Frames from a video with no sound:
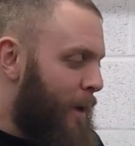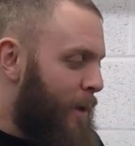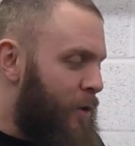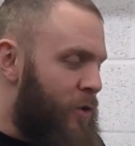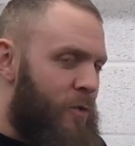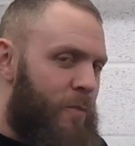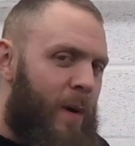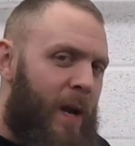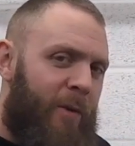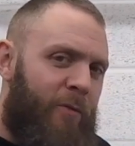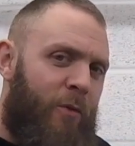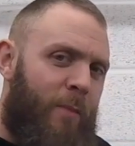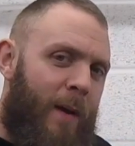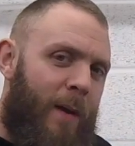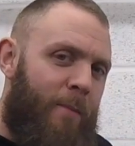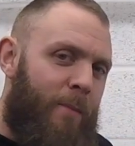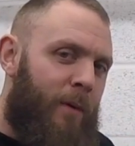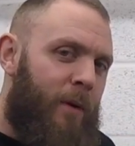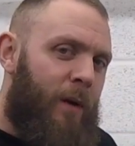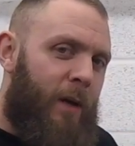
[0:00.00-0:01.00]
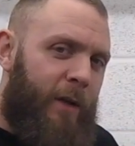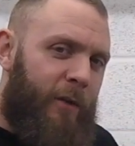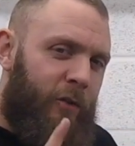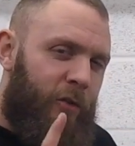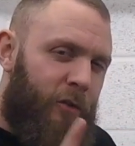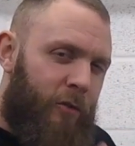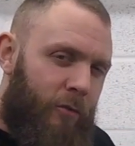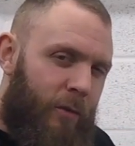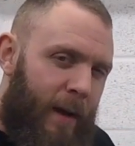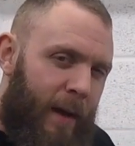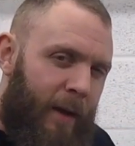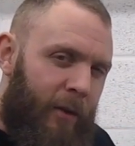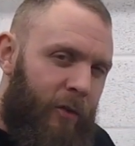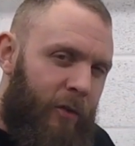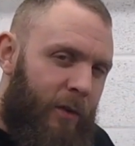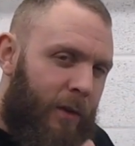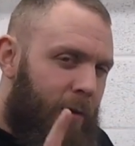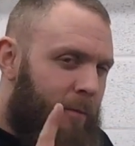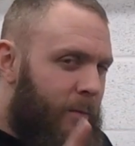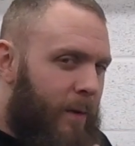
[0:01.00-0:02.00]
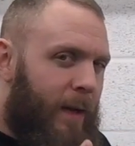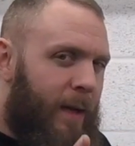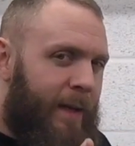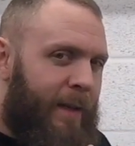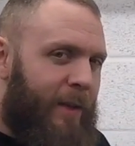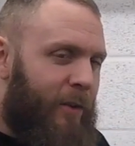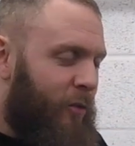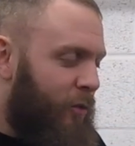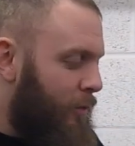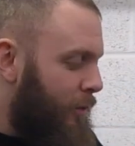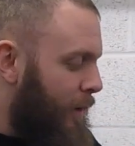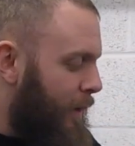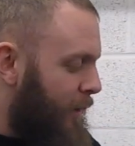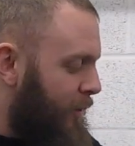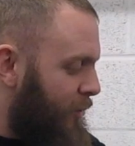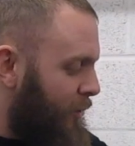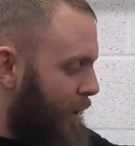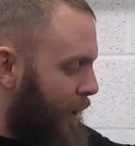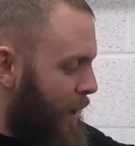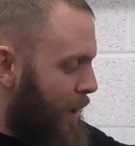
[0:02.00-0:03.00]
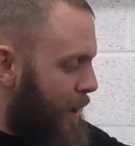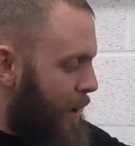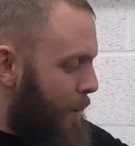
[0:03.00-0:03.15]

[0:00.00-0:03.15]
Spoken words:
you may remember I really did stress,